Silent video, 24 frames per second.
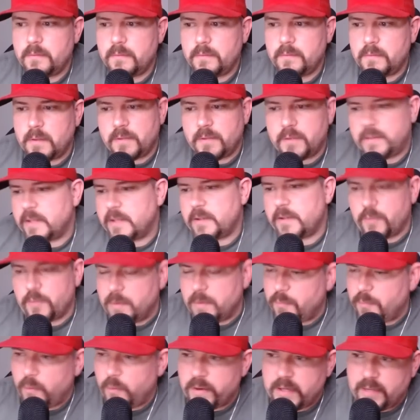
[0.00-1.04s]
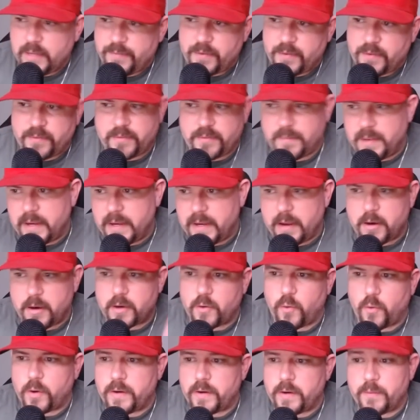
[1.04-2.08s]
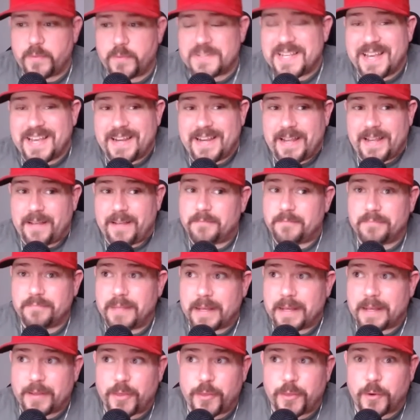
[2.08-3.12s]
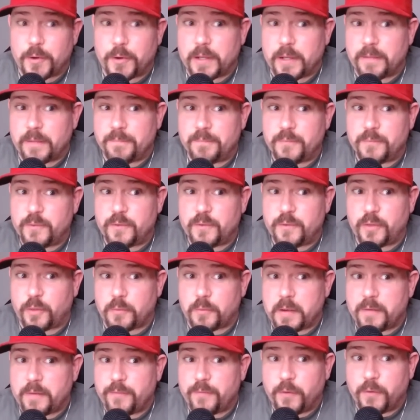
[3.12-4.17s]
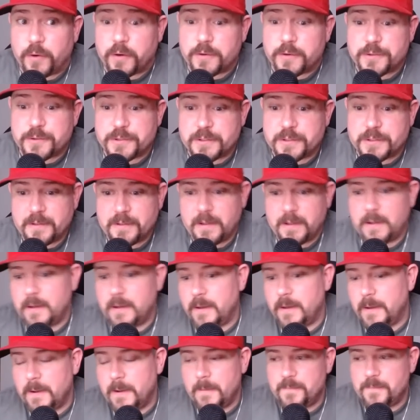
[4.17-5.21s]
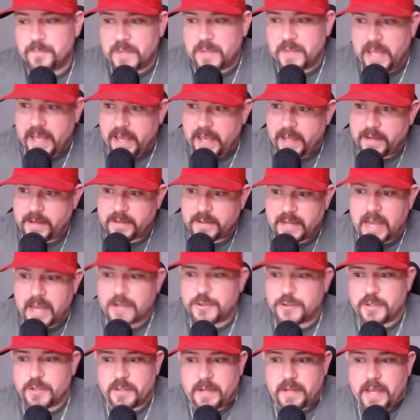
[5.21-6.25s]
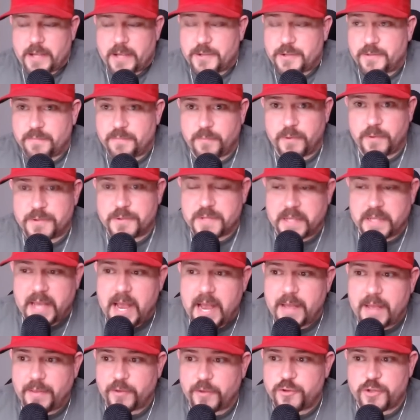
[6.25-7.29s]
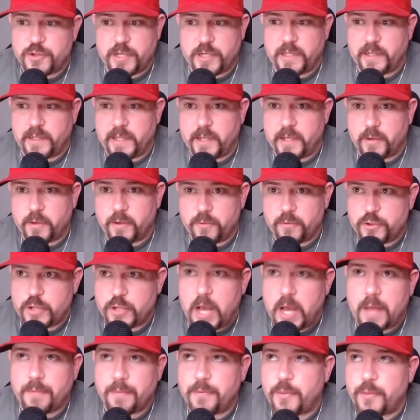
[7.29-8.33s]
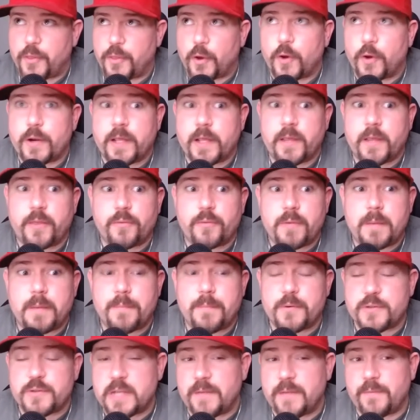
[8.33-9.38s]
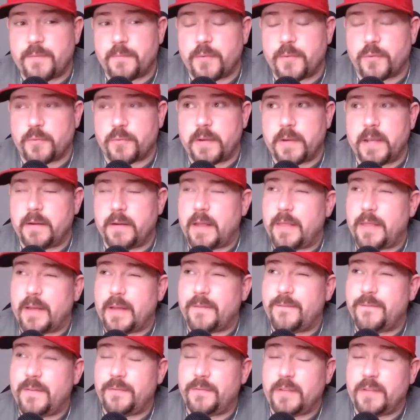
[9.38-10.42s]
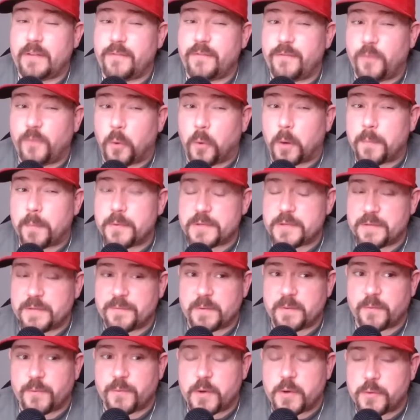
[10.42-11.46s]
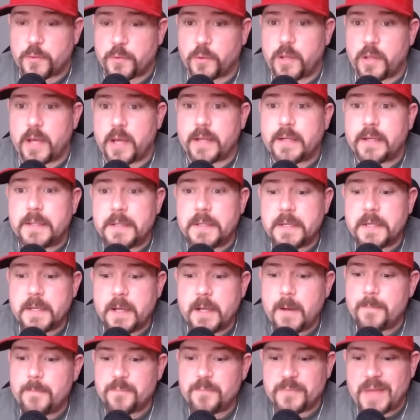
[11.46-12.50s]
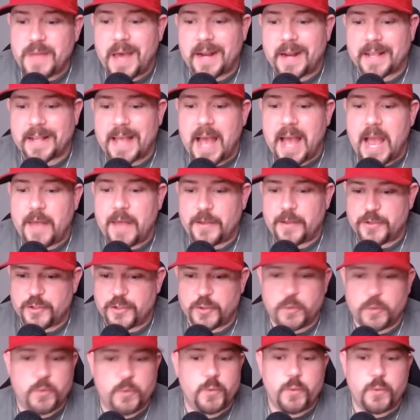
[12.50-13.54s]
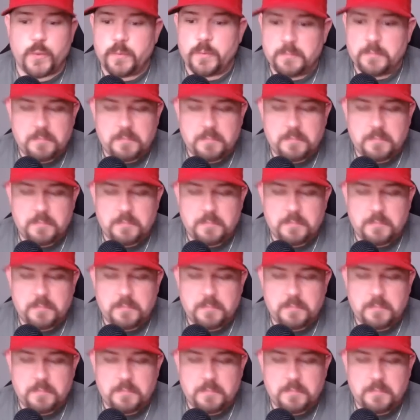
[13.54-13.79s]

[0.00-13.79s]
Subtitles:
I mean, Eric Gordon was hitting like 33-footers, and Daishin Nix was a guy in the G League who shot 33% from 3 and I think 54% from the free throw line. Not a guy that you